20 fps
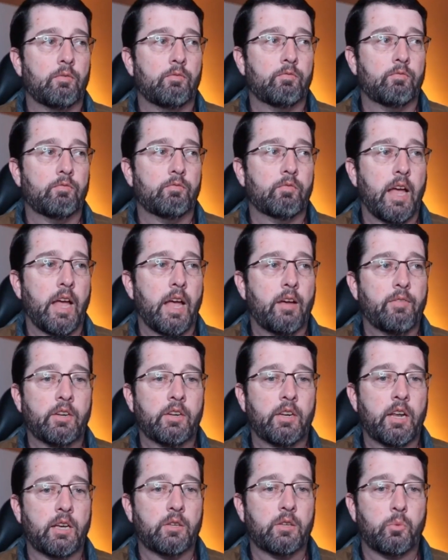Having
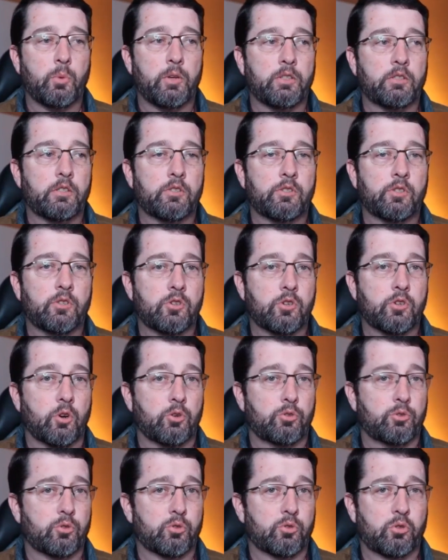nice widgets and
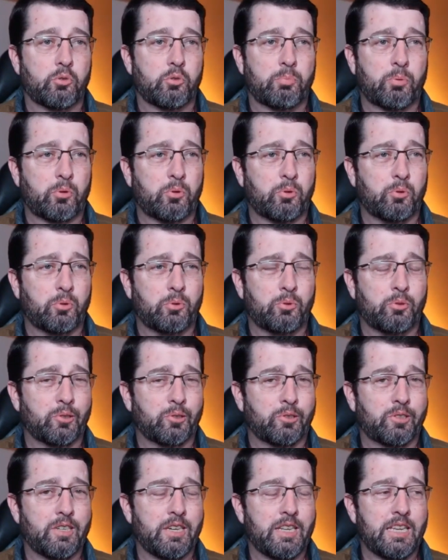charts is super cool,
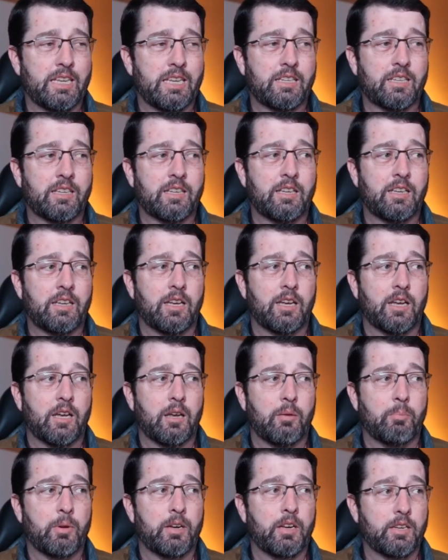looks neat,
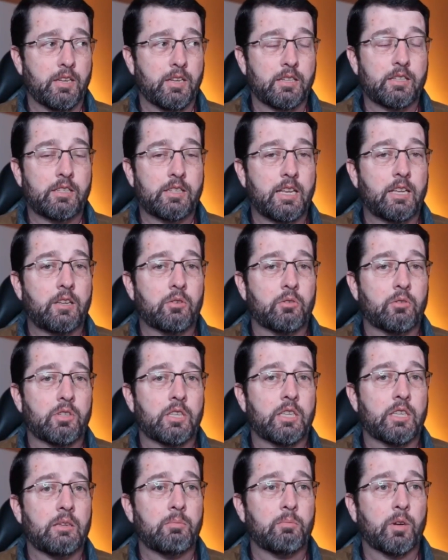but it does take your
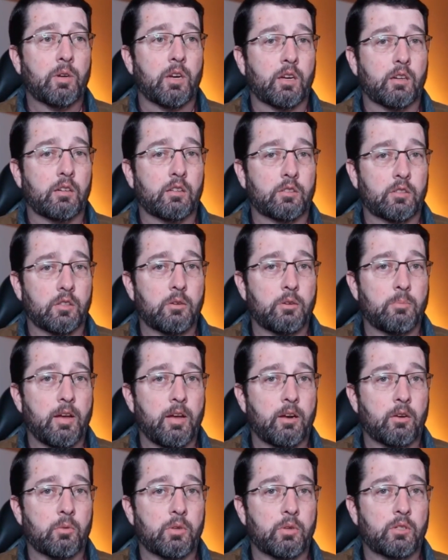team a good
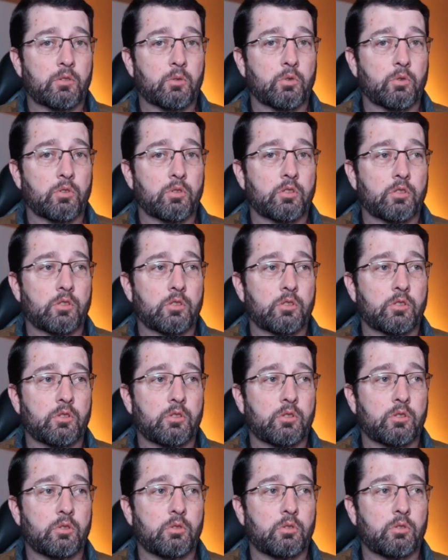amount of resources
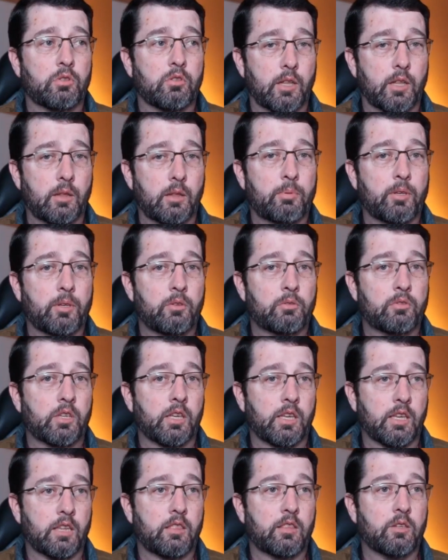to develop those and
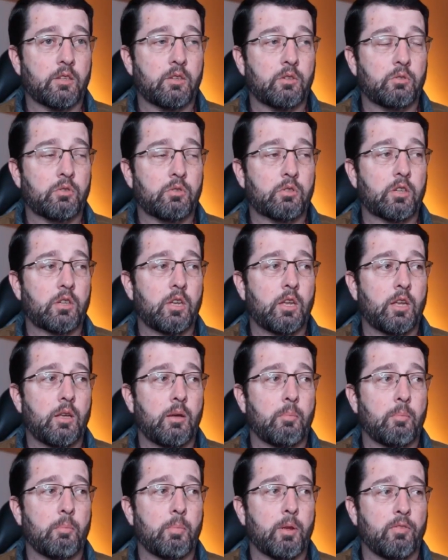get those.
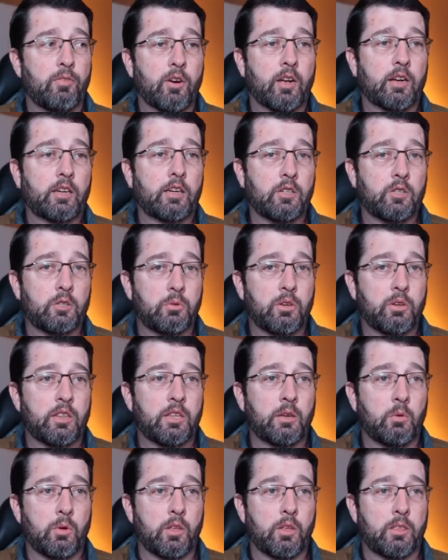But if you're not going to do
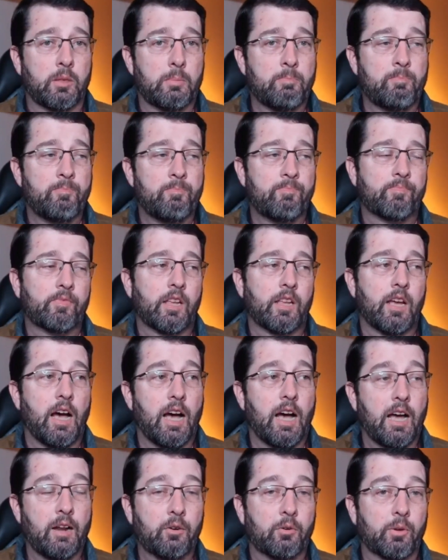anything with them,
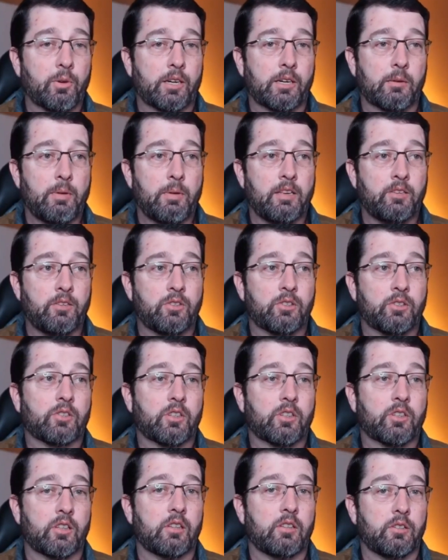I don't recommend you just
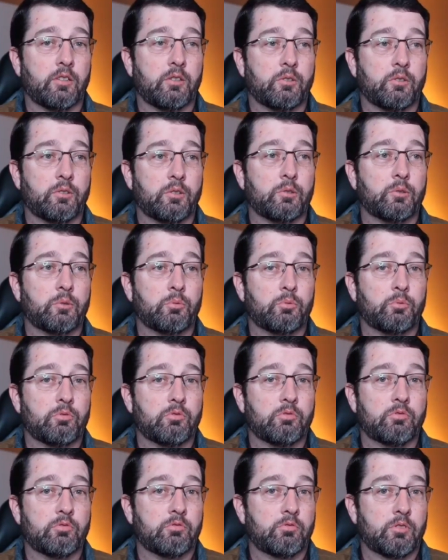you
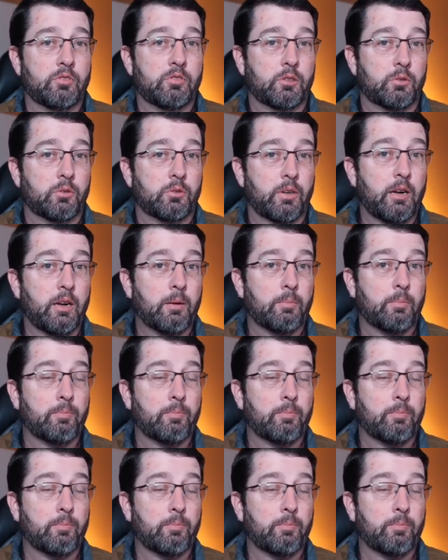create them.